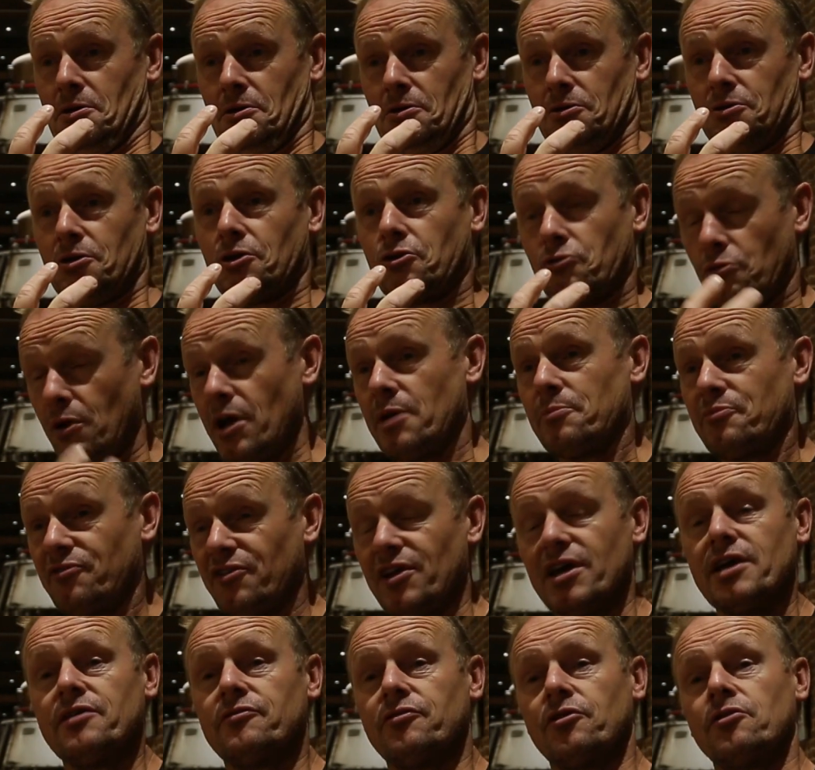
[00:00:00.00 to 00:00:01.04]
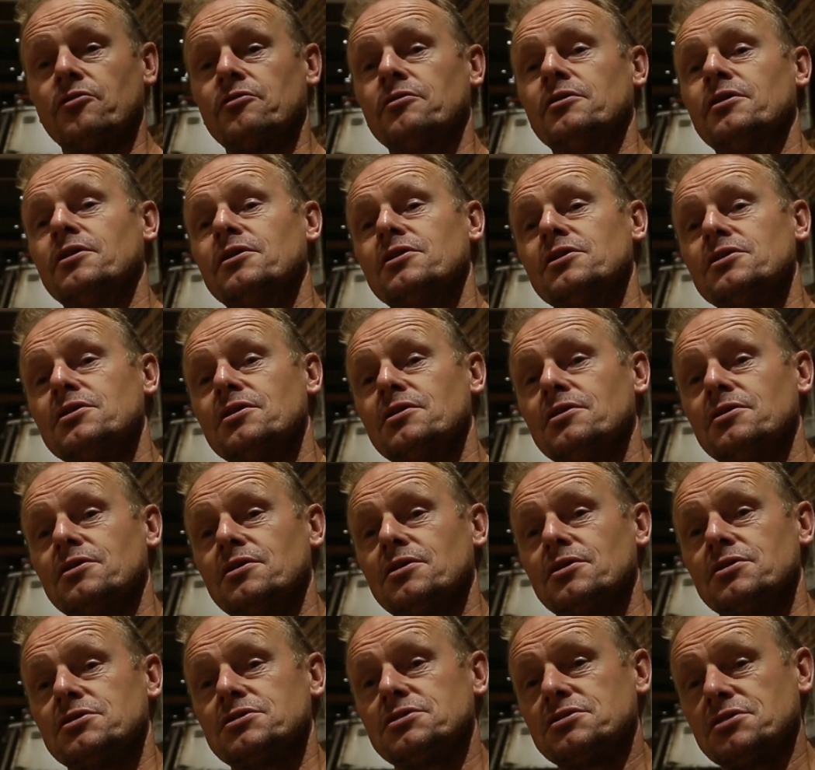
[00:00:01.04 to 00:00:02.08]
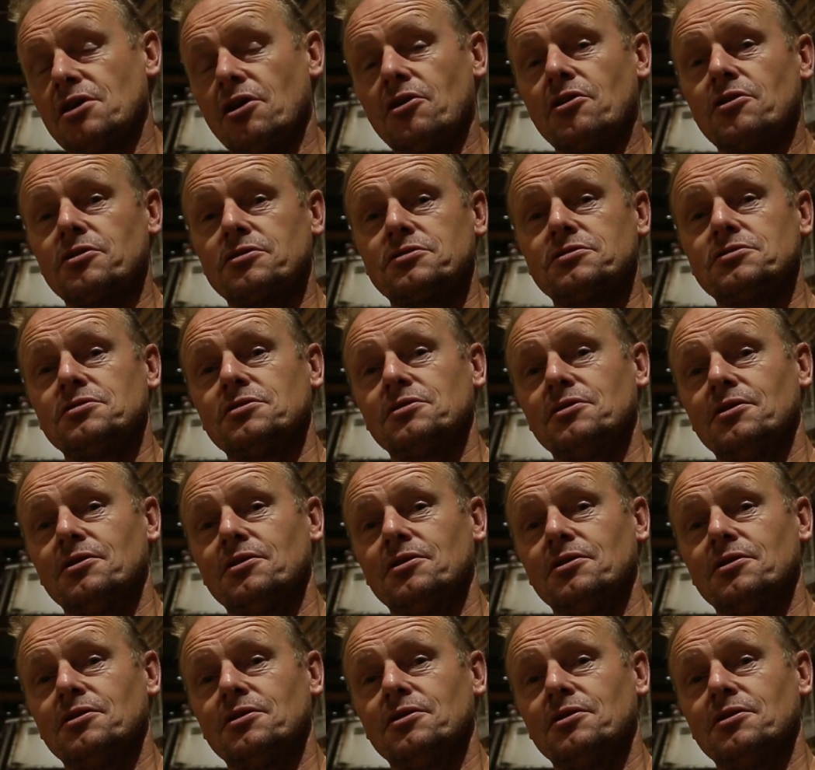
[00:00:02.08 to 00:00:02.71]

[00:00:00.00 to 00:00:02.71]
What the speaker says: the grape flavor start